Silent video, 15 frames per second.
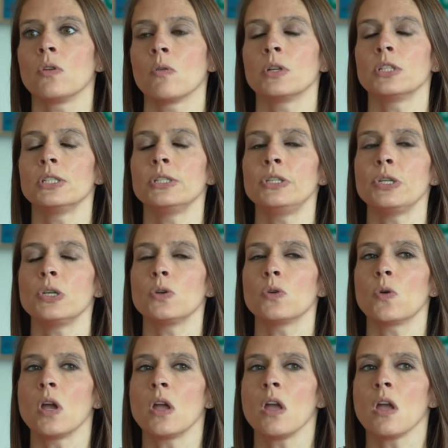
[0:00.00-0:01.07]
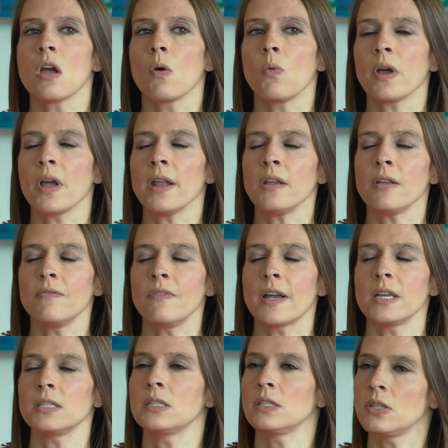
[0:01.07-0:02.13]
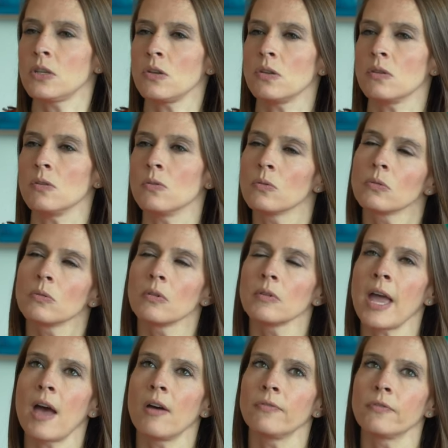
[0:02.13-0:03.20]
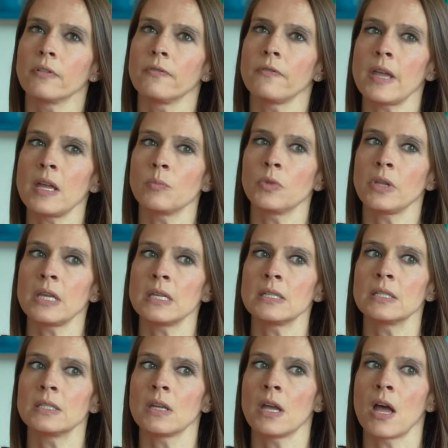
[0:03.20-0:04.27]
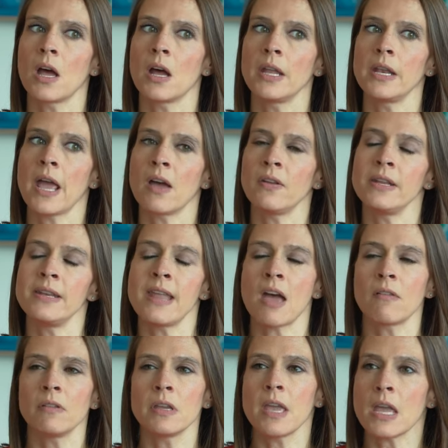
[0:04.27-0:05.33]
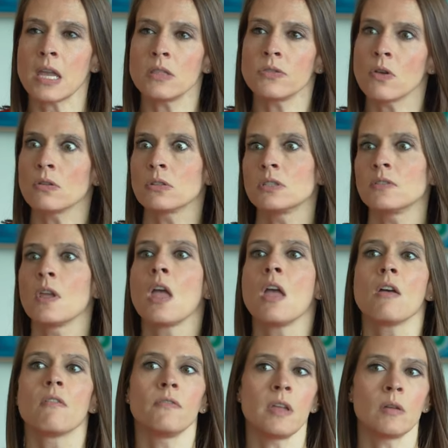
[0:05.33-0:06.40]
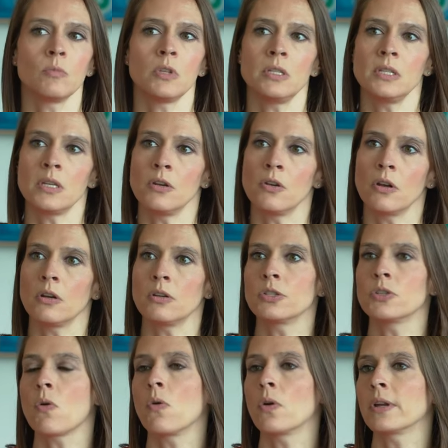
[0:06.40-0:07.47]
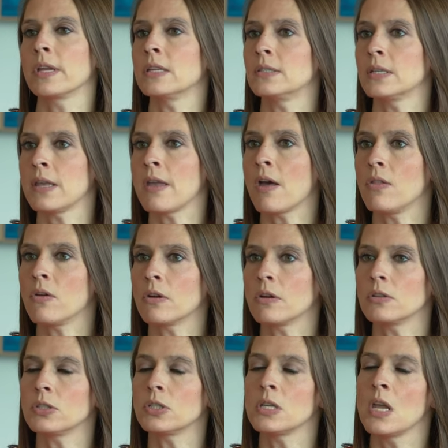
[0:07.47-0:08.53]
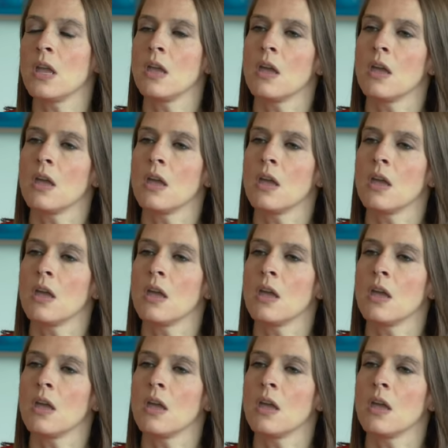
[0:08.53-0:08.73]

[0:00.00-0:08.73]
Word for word: know what to do. Mm-hmm. What kind of advice do you have for families on how to navigate those family dinners or get togethers?